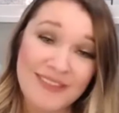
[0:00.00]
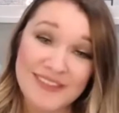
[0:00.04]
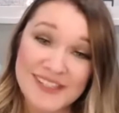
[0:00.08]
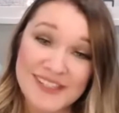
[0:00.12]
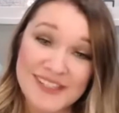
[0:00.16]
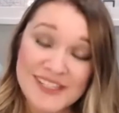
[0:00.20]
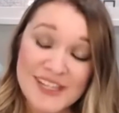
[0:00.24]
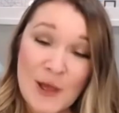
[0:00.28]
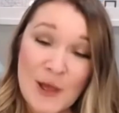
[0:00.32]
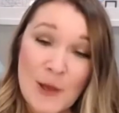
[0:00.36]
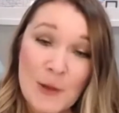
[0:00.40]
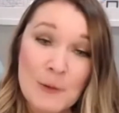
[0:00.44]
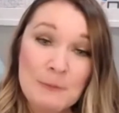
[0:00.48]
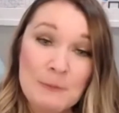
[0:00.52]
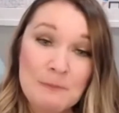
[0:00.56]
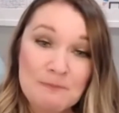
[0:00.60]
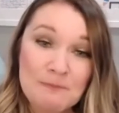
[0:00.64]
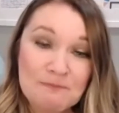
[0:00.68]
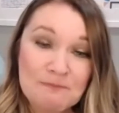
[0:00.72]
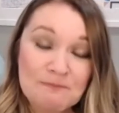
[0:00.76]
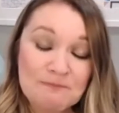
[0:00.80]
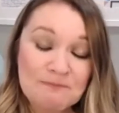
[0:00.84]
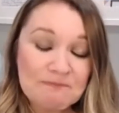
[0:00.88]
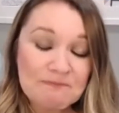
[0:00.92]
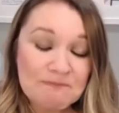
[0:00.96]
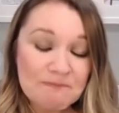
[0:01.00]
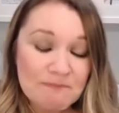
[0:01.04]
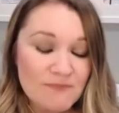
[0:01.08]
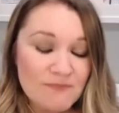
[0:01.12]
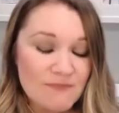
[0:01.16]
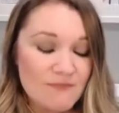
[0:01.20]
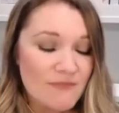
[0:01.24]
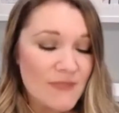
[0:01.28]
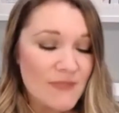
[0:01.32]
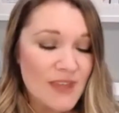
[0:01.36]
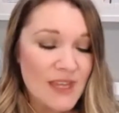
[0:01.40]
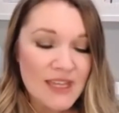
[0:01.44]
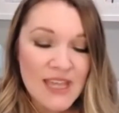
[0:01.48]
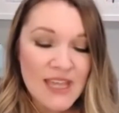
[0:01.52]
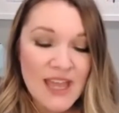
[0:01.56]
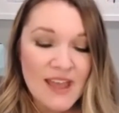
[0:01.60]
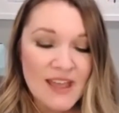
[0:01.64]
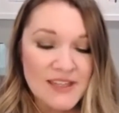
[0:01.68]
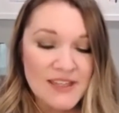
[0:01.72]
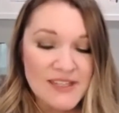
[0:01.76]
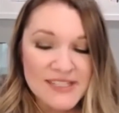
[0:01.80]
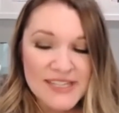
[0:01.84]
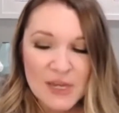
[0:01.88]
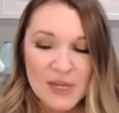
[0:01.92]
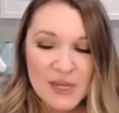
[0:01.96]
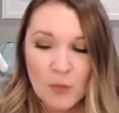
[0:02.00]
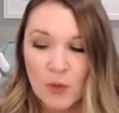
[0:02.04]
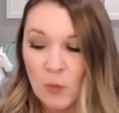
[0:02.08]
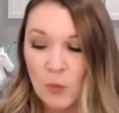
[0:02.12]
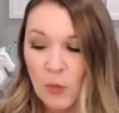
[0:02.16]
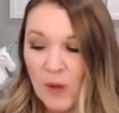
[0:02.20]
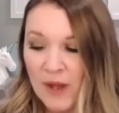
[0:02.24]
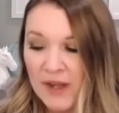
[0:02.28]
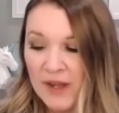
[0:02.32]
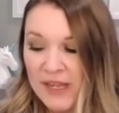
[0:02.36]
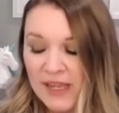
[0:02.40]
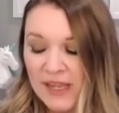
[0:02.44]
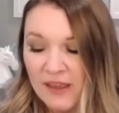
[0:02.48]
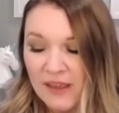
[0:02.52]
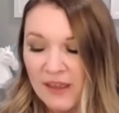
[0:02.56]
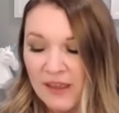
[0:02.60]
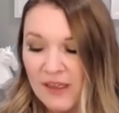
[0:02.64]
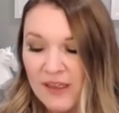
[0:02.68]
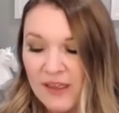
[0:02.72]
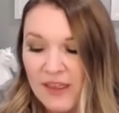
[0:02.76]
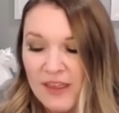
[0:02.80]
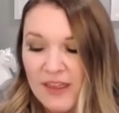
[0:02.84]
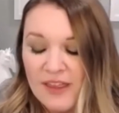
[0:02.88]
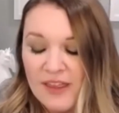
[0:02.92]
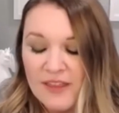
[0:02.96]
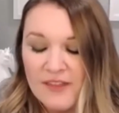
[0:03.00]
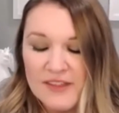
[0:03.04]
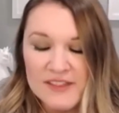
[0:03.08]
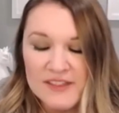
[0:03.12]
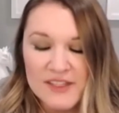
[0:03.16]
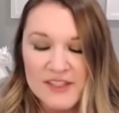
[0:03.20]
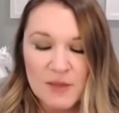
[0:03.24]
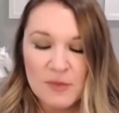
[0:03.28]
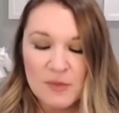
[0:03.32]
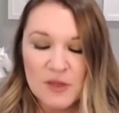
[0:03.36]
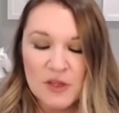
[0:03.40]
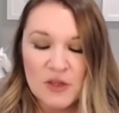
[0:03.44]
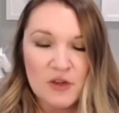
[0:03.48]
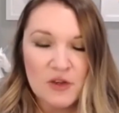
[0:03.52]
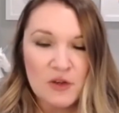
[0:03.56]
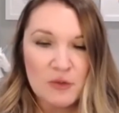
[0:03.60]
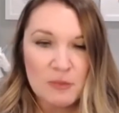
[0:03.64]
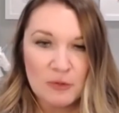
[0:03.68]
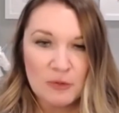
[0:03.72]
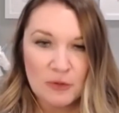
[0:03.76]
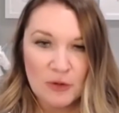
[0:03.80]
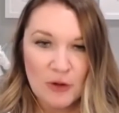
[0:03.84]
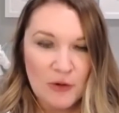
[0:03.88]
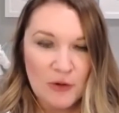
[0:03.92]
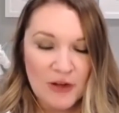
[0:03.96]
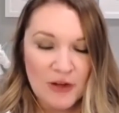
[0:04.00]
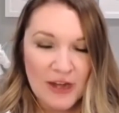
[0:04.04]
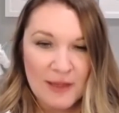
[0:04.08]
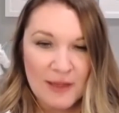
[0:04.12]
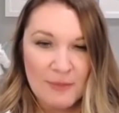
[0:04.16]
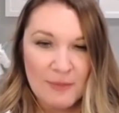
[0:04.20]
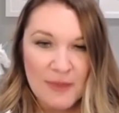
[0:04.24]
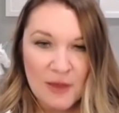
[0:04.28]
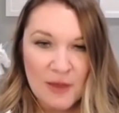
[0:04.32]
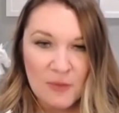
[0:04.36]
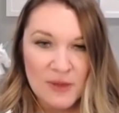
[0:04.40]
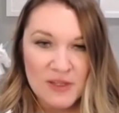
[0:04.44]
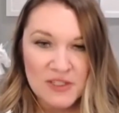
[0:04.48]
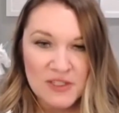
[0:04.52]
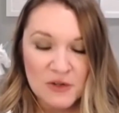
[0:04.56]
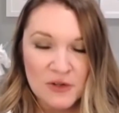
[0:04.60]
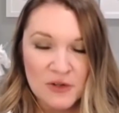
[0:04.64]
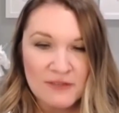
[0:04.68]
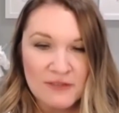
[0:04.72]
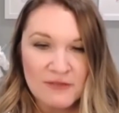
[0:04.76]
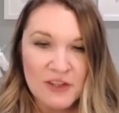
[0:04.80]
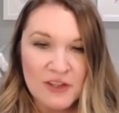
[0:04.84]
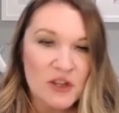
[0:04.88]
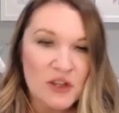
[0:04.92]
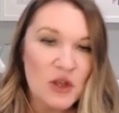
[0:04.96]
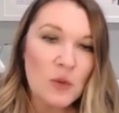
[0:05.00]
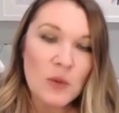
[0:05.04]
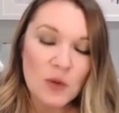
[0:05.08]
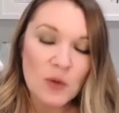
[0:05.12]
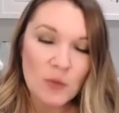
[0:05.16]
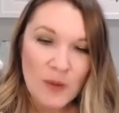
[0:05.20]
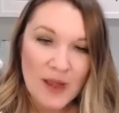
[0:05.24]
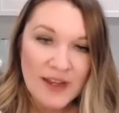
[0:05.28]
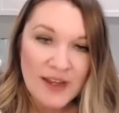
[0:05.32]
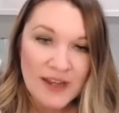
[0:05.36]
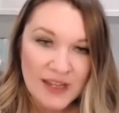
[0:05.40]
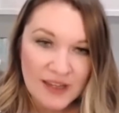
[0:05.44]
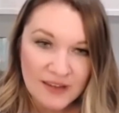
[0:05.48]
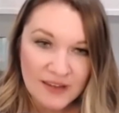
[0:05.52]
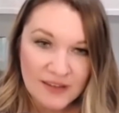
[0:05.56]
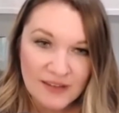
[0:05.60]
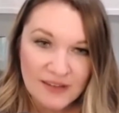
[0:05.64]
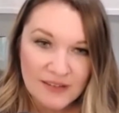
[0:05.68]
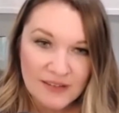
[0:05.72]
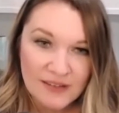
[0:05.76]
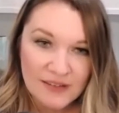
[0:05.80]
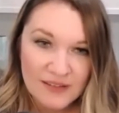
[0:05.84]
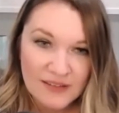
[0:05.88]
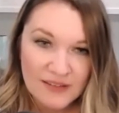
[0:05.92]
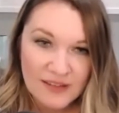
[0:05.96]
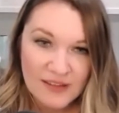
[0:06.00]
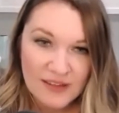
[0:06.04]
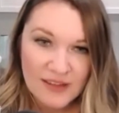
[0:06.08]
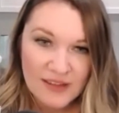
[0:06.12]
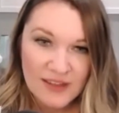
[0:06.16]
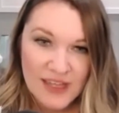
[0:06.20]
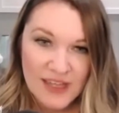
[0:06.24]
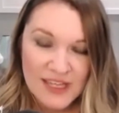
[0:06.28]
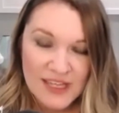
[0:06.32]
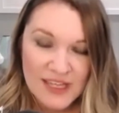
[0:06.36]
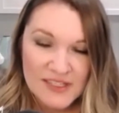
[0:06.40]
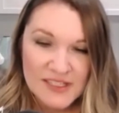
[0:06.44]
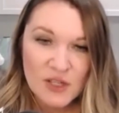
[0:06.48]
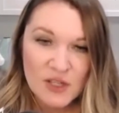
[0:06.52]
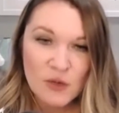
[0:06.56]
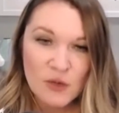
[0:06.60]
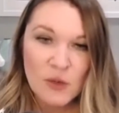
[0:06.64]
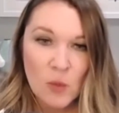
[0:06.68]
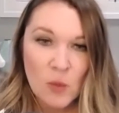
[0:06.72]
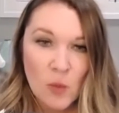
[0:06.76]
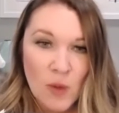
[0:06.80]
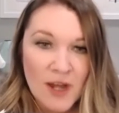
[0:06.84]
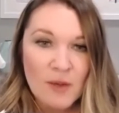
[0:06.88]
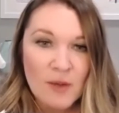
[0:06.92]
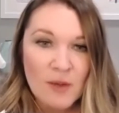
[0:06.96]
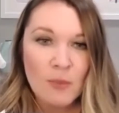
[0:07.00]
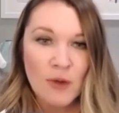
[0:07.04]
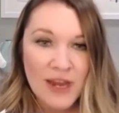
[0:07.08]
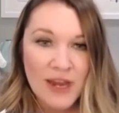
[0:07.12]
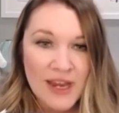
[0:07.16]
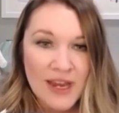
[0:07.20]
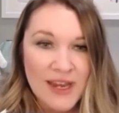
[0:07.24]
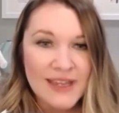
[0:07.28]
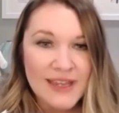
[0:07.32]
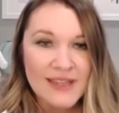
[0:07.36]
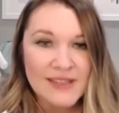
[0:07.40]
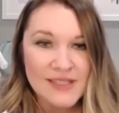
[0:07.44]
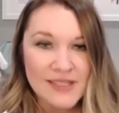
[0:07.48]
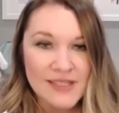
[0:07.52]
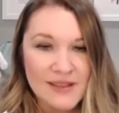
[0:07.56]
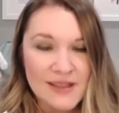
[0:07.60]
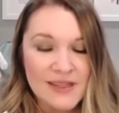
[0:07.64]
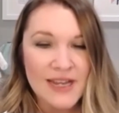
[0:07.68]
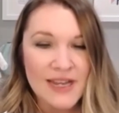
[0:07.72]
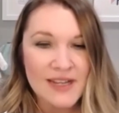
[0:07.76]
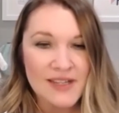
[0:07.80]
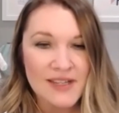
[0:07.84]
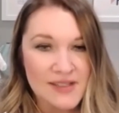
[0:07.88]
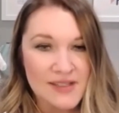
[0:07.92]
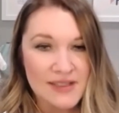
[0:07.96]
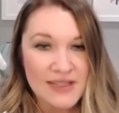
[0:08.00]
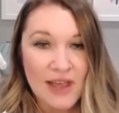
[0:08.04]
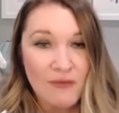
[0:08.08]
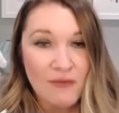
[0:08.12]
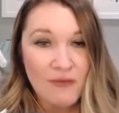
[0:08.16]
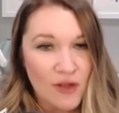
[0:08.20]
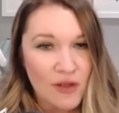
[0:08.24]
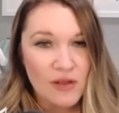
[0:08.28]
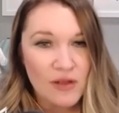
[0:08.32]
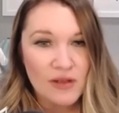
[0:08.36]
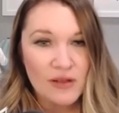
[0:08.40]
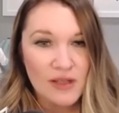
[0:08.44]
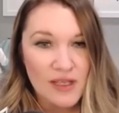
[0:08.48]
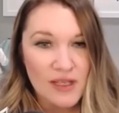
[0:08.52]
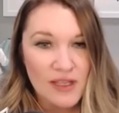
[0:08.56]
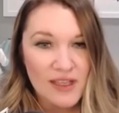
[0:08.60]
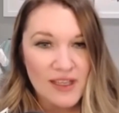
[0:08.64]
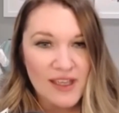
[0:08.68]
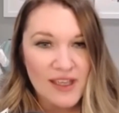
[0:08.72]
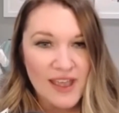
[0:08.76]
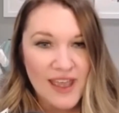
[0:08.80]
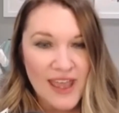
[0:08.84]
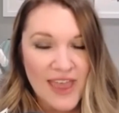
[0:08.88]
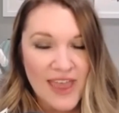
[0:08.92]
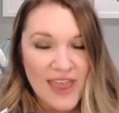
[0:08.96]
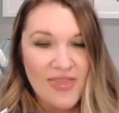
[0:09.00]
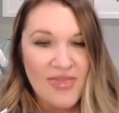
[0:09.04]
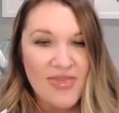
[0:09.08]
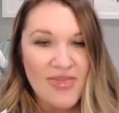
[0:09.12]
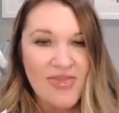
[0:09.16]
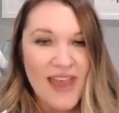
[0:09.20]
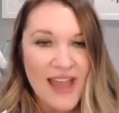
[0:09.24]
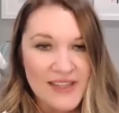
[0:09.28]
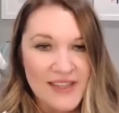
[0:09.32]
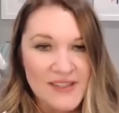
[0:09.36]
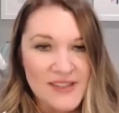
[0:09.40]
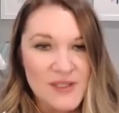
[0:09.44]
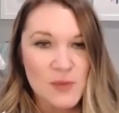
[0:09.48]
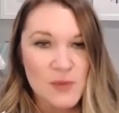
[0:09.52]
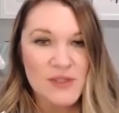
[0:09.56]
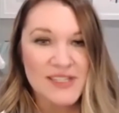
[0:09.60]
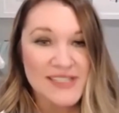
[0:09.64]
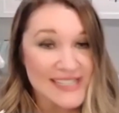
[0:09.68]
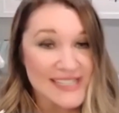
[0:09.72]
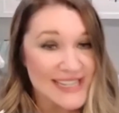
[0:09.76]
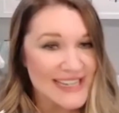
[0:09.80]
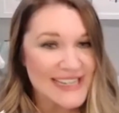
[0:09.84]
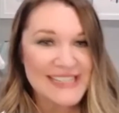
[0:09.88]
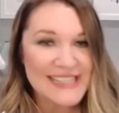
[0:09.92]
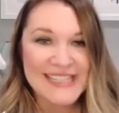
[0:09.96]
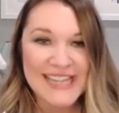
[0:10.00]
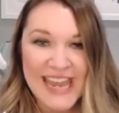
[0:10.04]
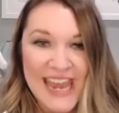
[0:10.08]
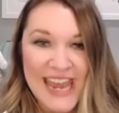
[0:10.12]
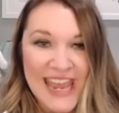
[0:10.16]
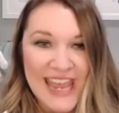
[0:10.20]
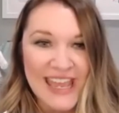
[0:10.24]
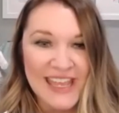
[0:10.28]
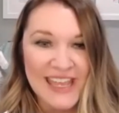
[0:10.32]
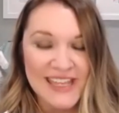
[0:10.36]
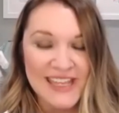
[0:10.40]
So yeah, it's like we're running this computer program that we don't even know we're running until we want to break into the next level. And that's what it's going to take.